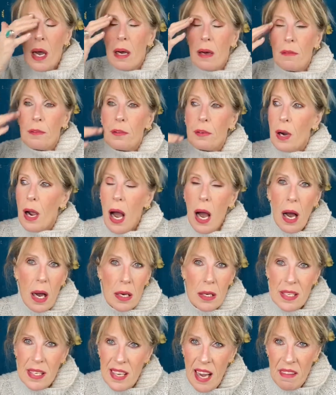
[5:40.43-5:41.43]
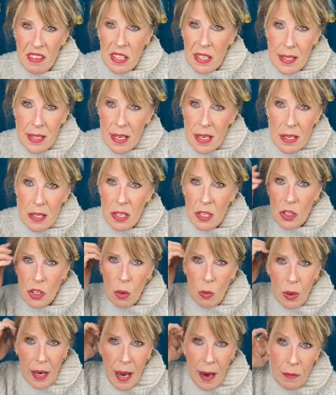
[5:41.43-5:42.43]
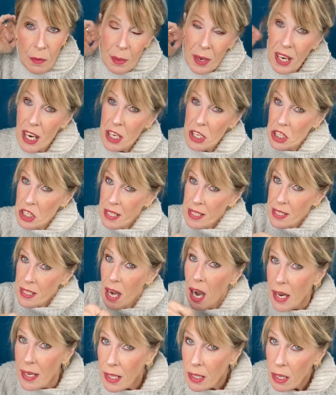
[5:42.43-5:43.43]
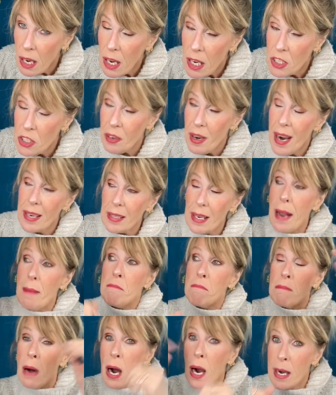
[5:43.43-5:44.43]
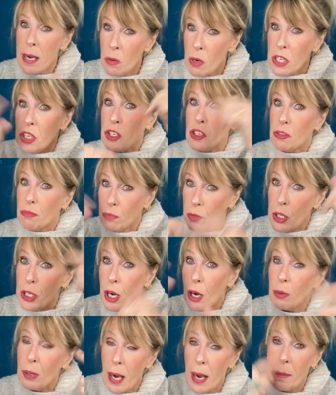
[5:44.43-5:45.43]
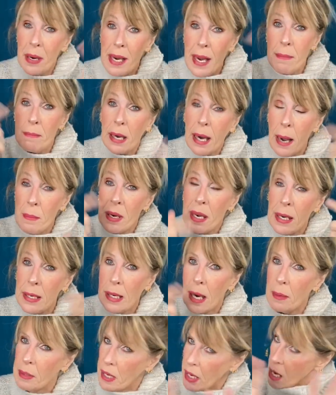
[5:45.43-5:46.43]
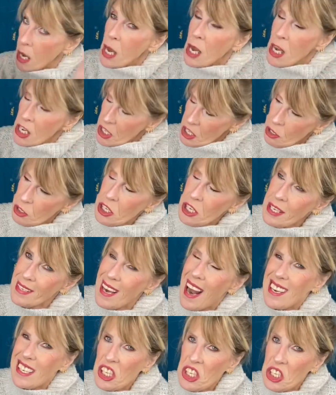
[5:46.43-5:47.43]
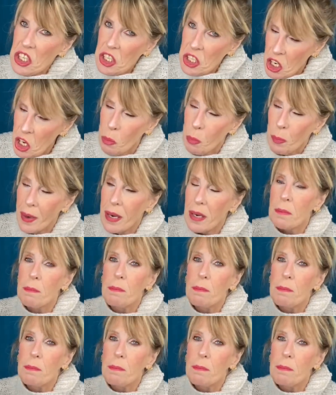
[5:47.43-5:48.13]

for uh, seven seasons or whatever because she signed a contract and money was, you know, coming in, coming in, coming in. So she's not stupid